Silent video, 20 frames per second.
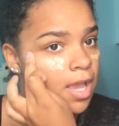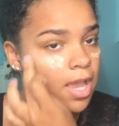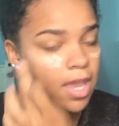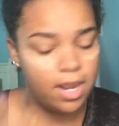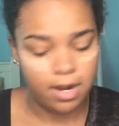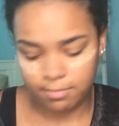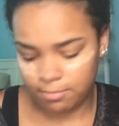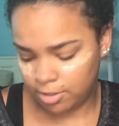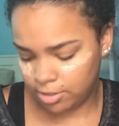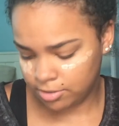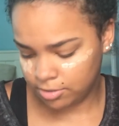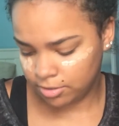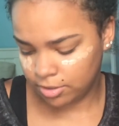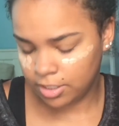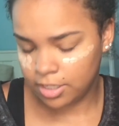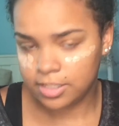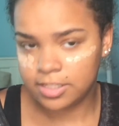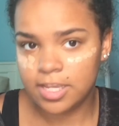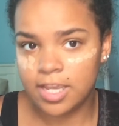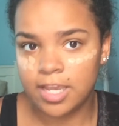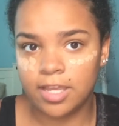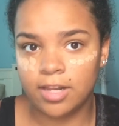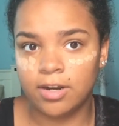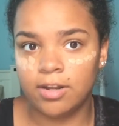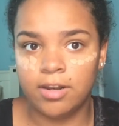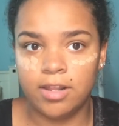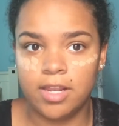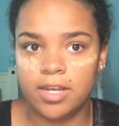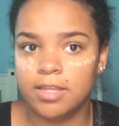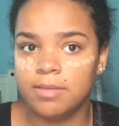And I'm also going to take it
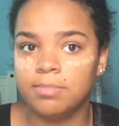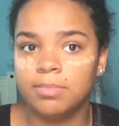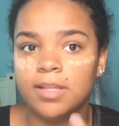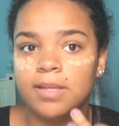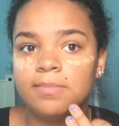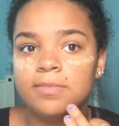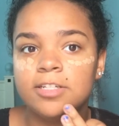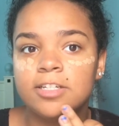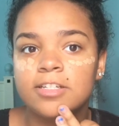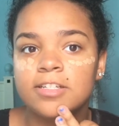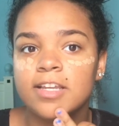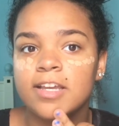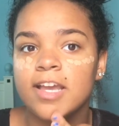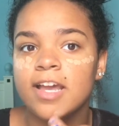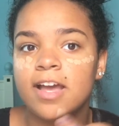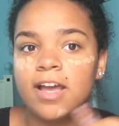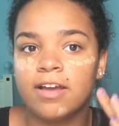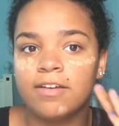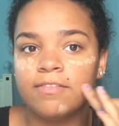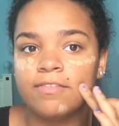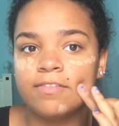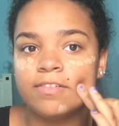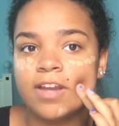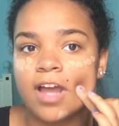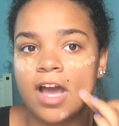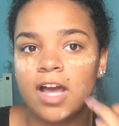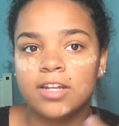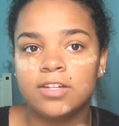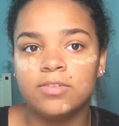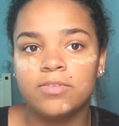on any blemishes I have,
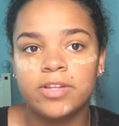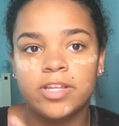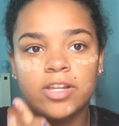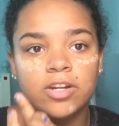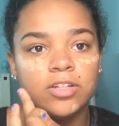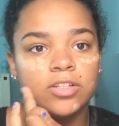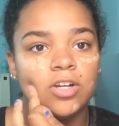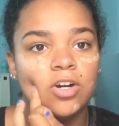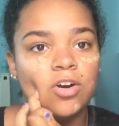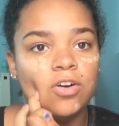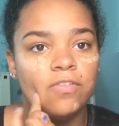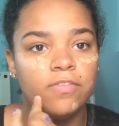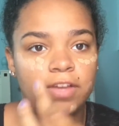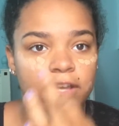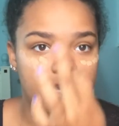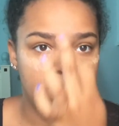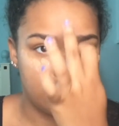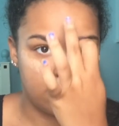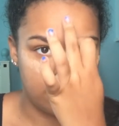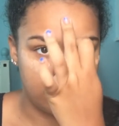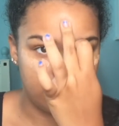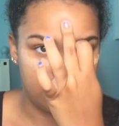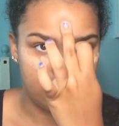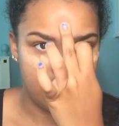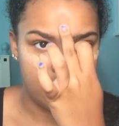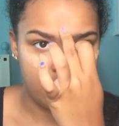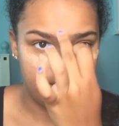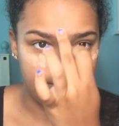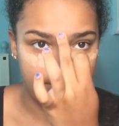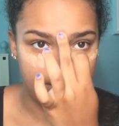not doing it on the whole face, just
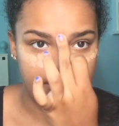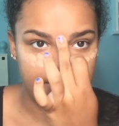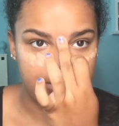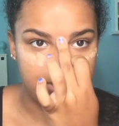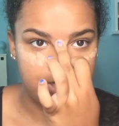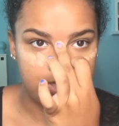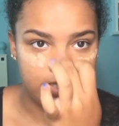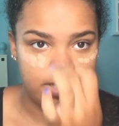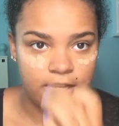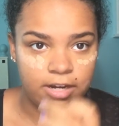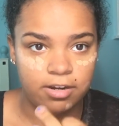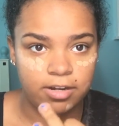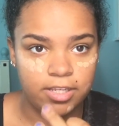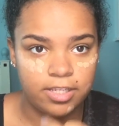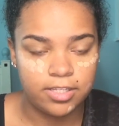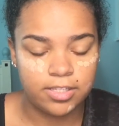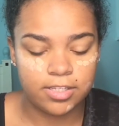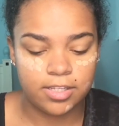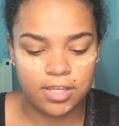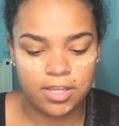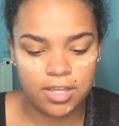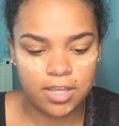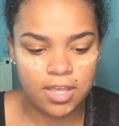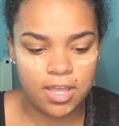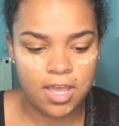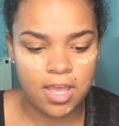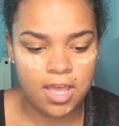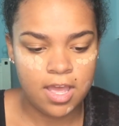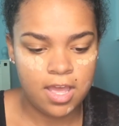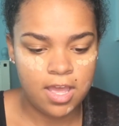any blemishes areas.
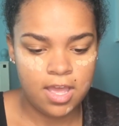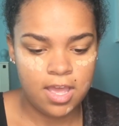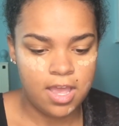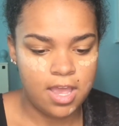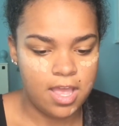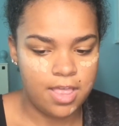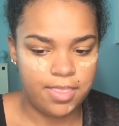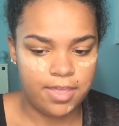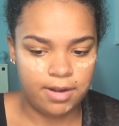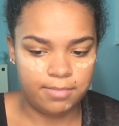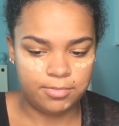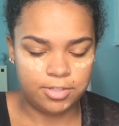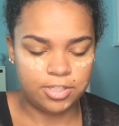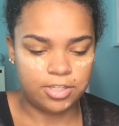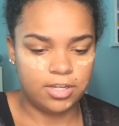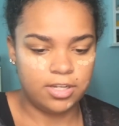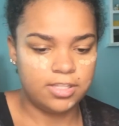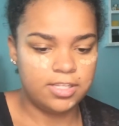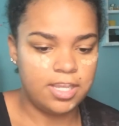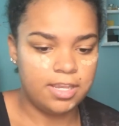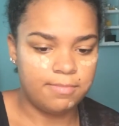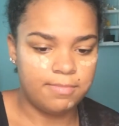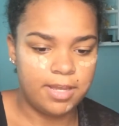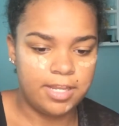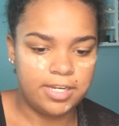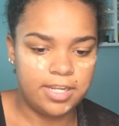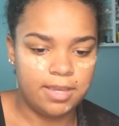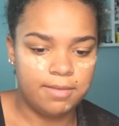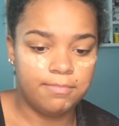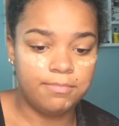And then I'm just going to take my
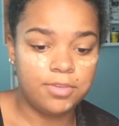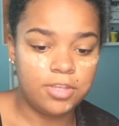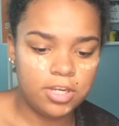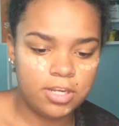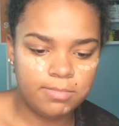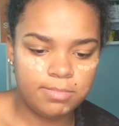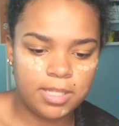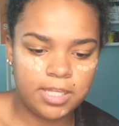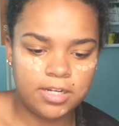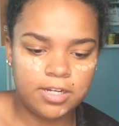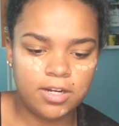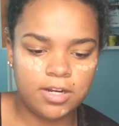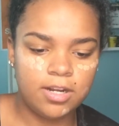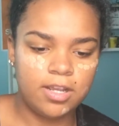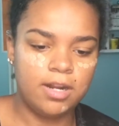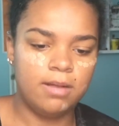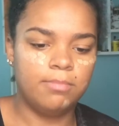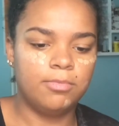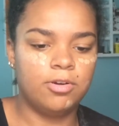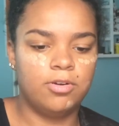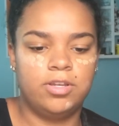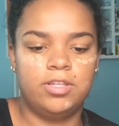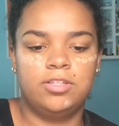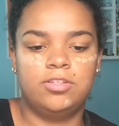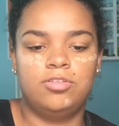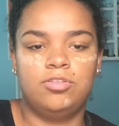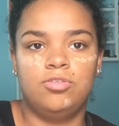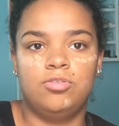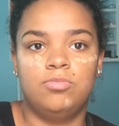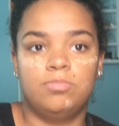damp beauty blender and I'm going
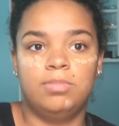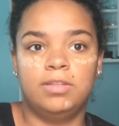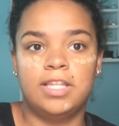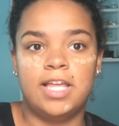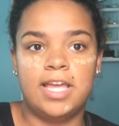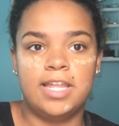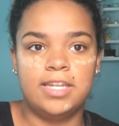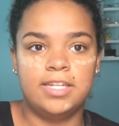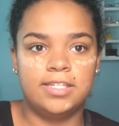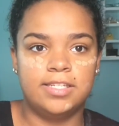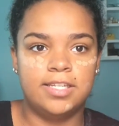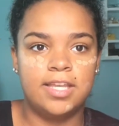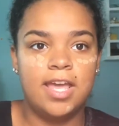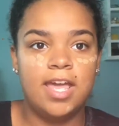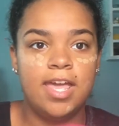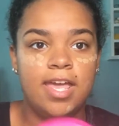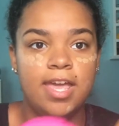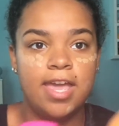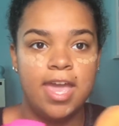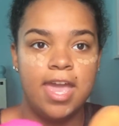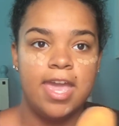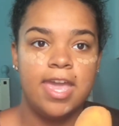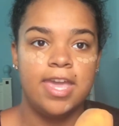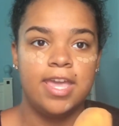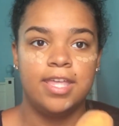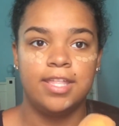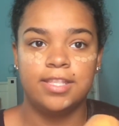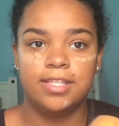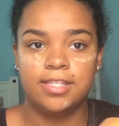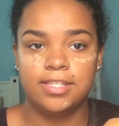to blend
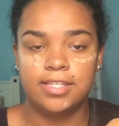it